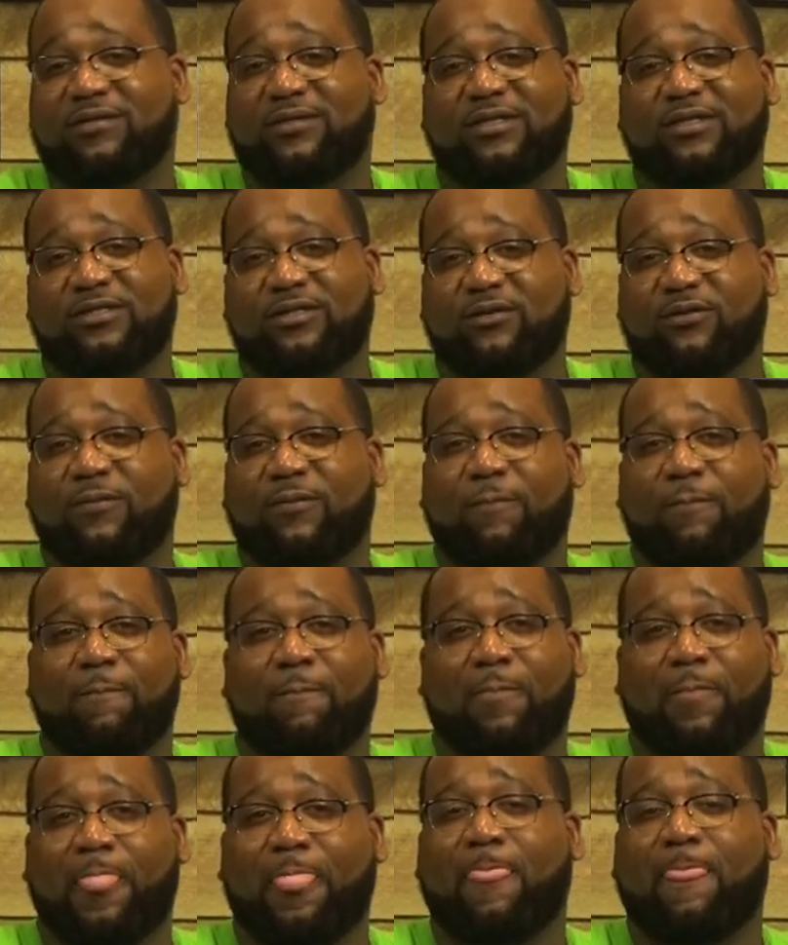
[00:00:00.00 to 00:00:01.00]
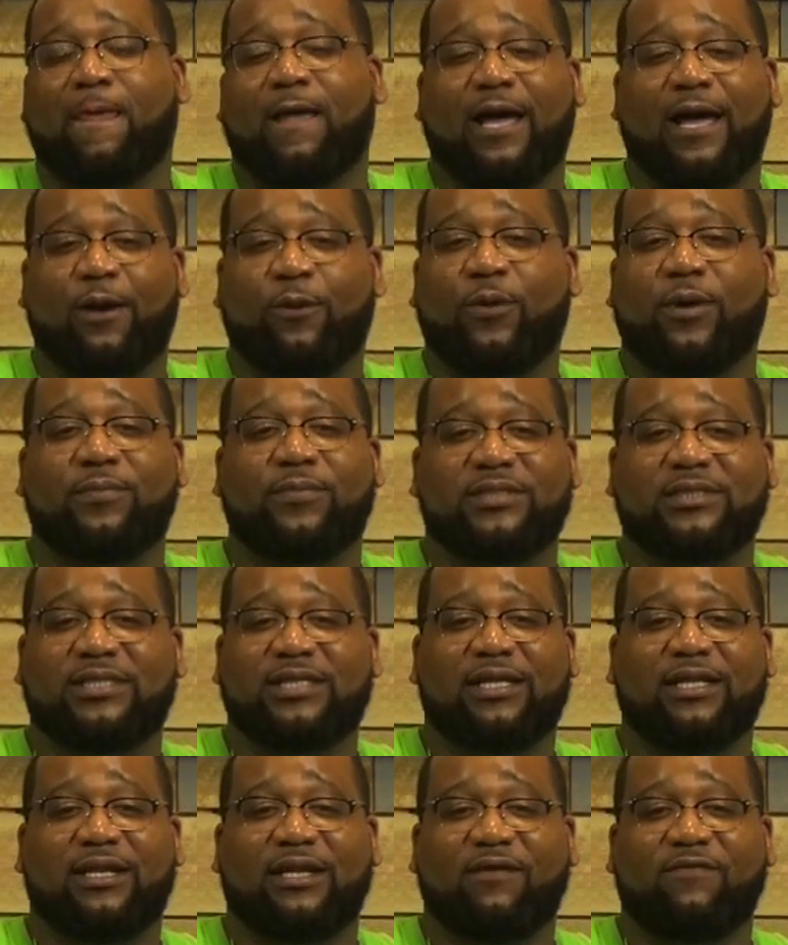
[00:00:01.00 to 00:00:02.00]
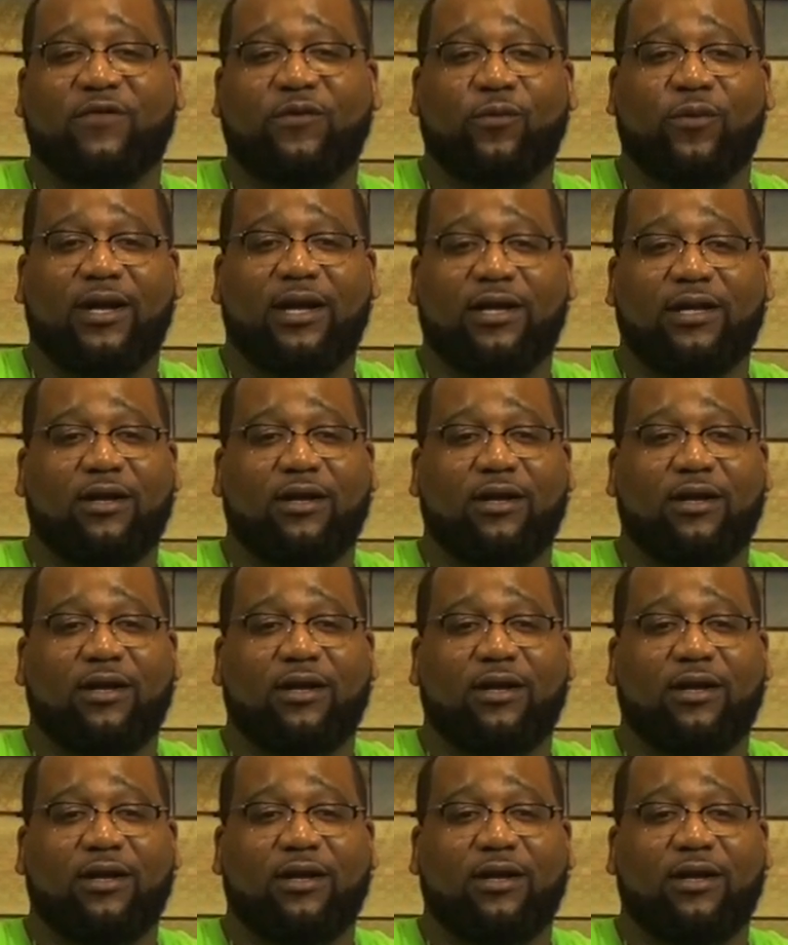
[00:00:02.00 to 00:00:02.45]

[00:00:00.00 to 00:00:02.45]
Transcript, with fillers: So I represent it everywhere